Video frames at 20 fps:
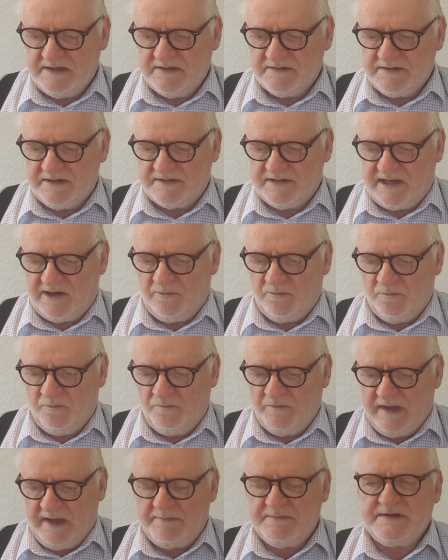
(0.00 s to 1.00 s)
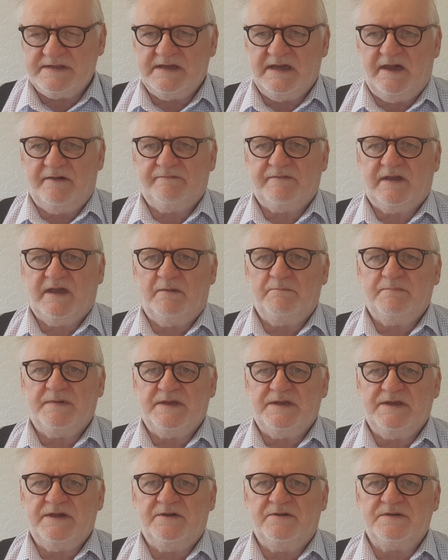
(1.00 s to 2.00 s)
that that MDF can be
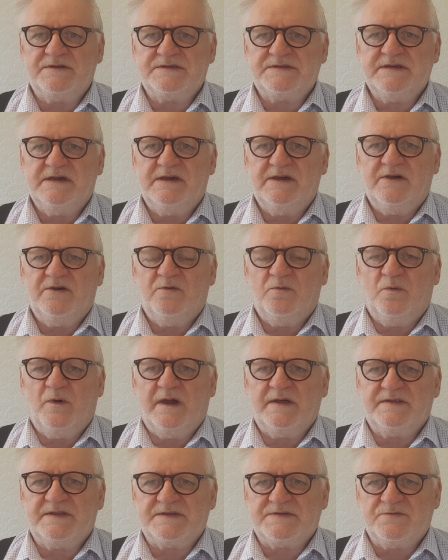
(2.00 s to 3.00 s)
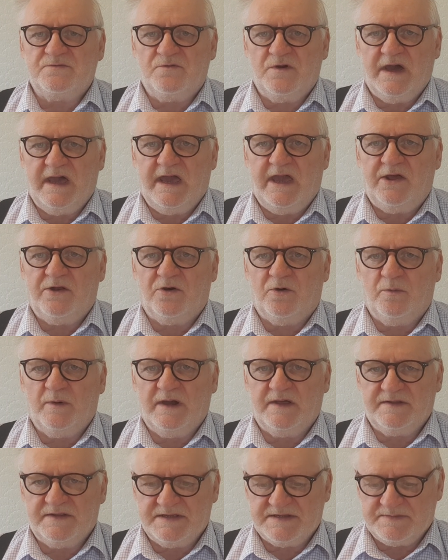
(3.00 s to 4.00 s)
used where there's rain or
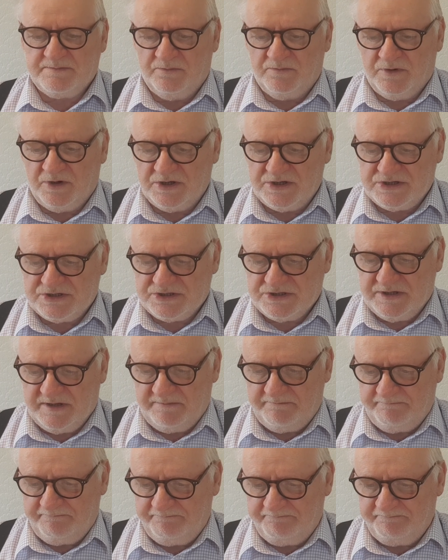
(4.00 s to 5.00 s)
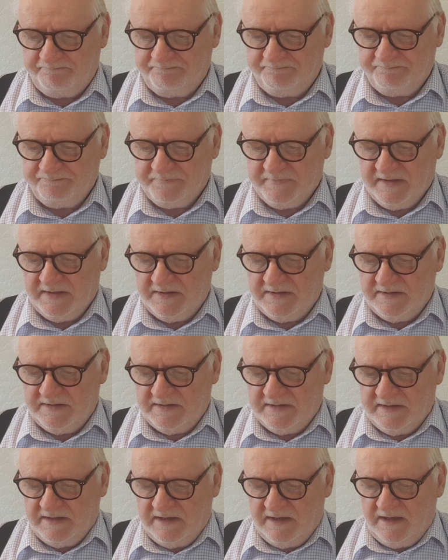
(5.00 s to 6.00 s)
where there's moisture.
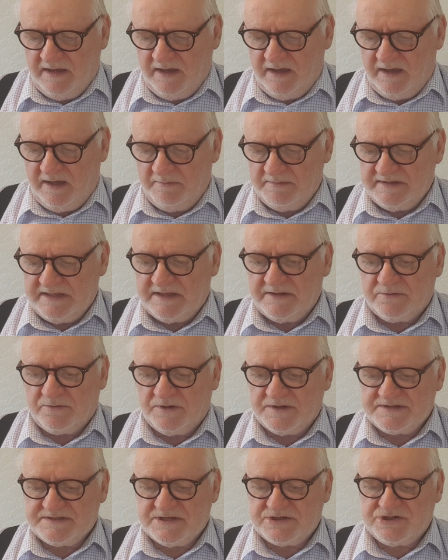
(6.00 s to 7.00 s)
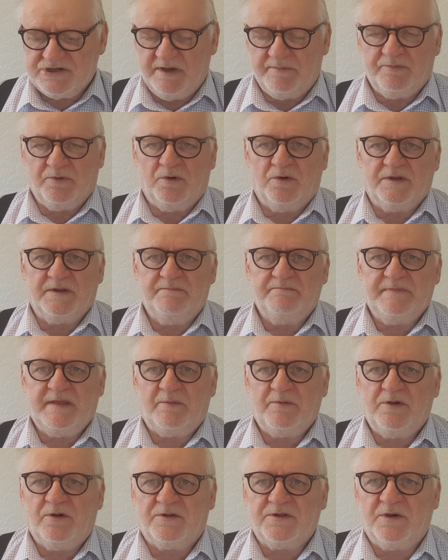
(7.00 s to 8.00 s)
Then of course the chipboard. Now
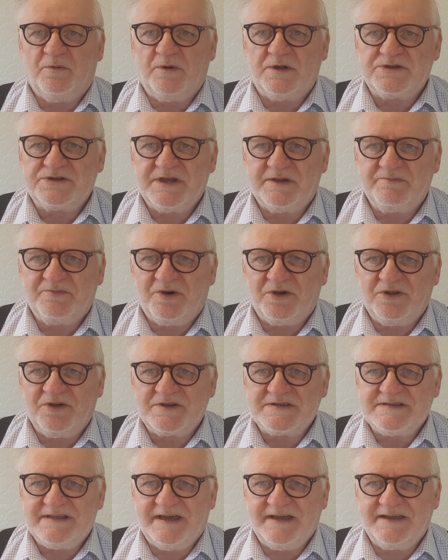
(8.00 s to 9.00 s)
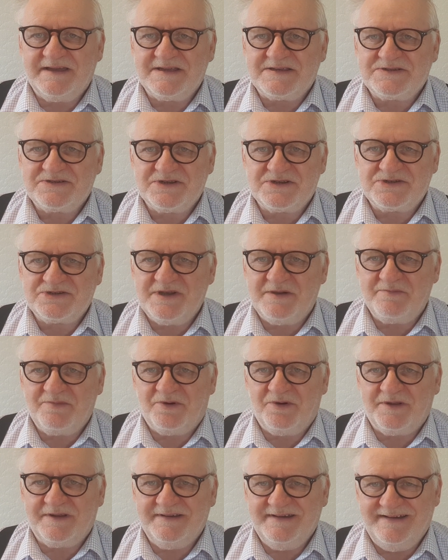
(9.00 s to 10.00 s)
we all know what chipboard looks like. It's just
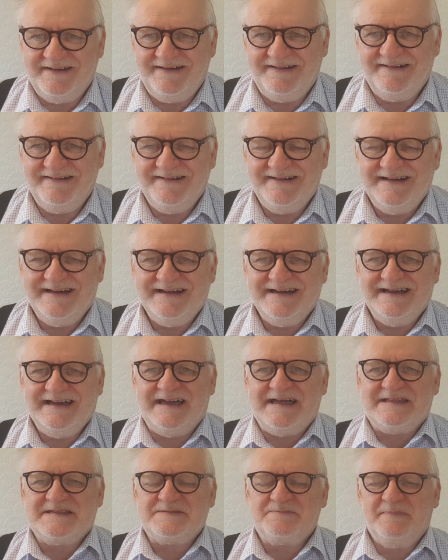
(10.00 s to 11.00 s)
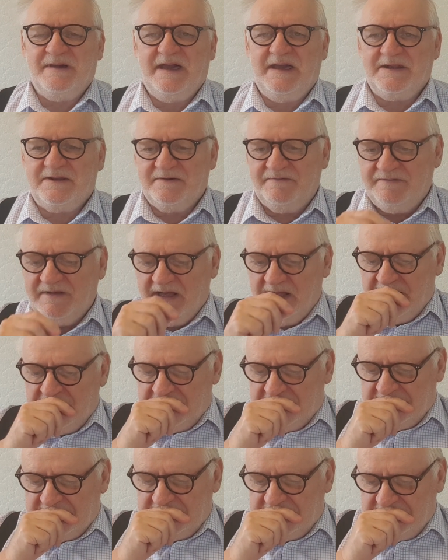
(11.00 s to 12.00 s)
chipboard. It's made of
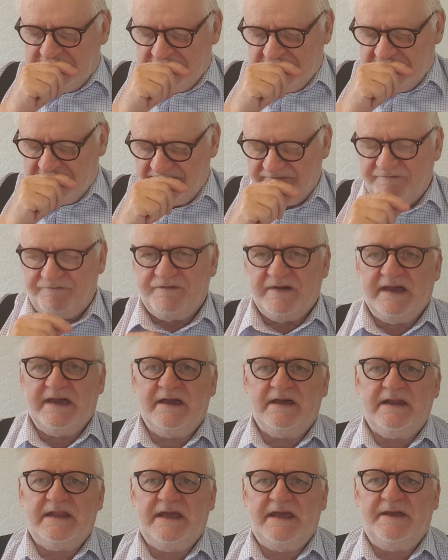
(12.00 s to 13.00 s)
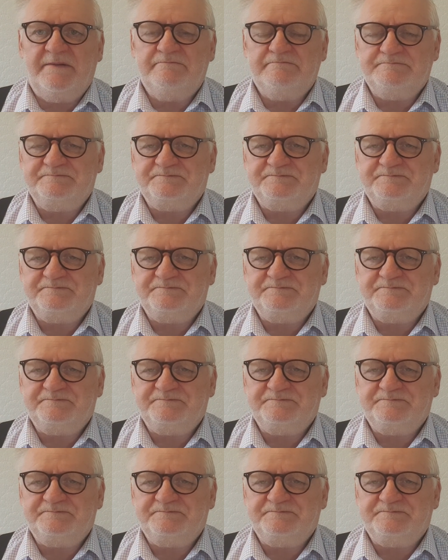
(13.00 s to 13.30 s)
fairly